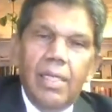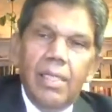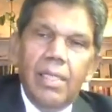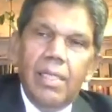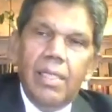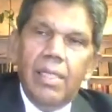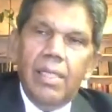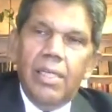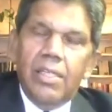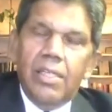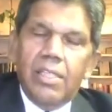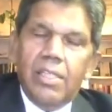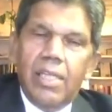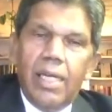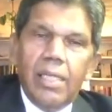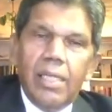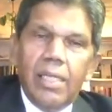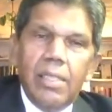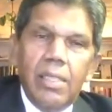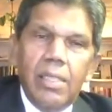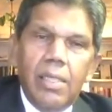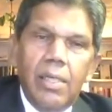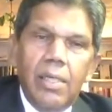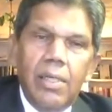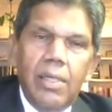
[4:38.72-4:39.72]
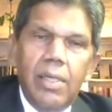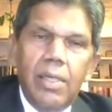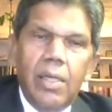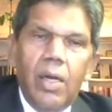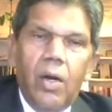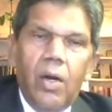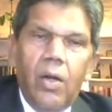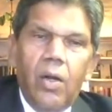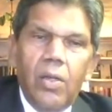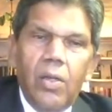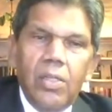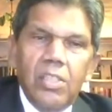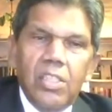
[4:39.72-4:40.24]
They're technically
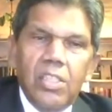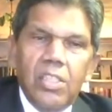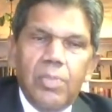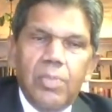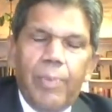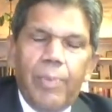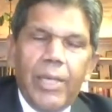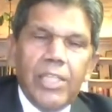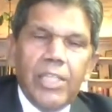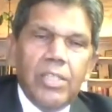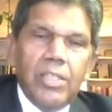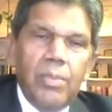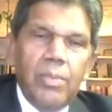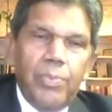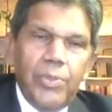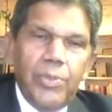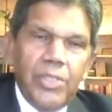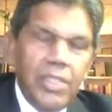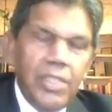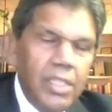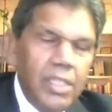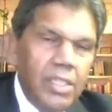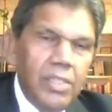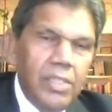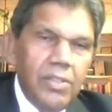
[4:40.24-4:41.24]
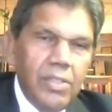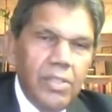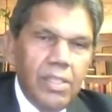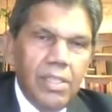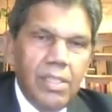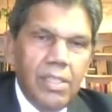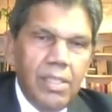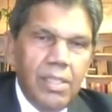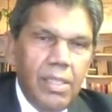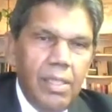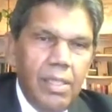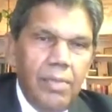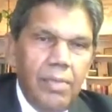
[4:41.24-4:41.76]
called special
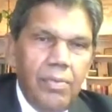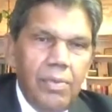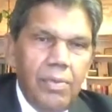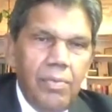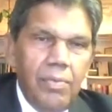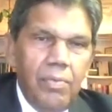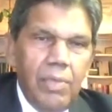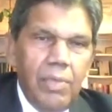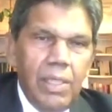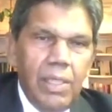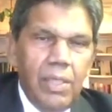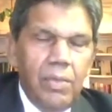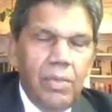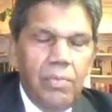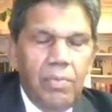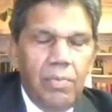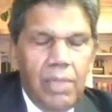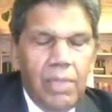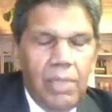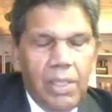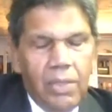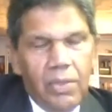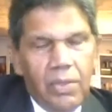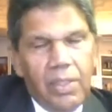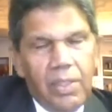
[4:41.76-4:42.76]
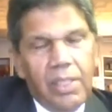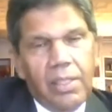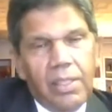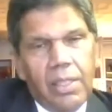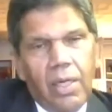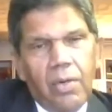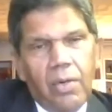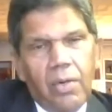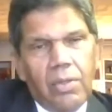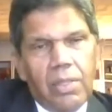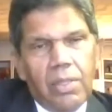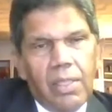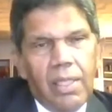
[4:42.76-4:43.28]
procedures. We don't need to
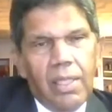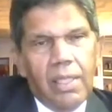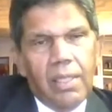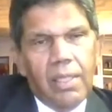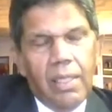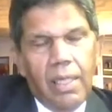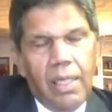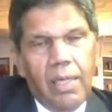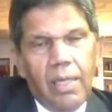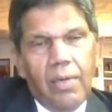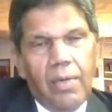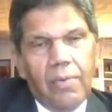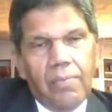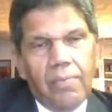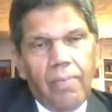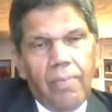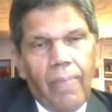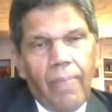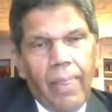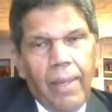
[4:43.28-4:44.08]
go into that now.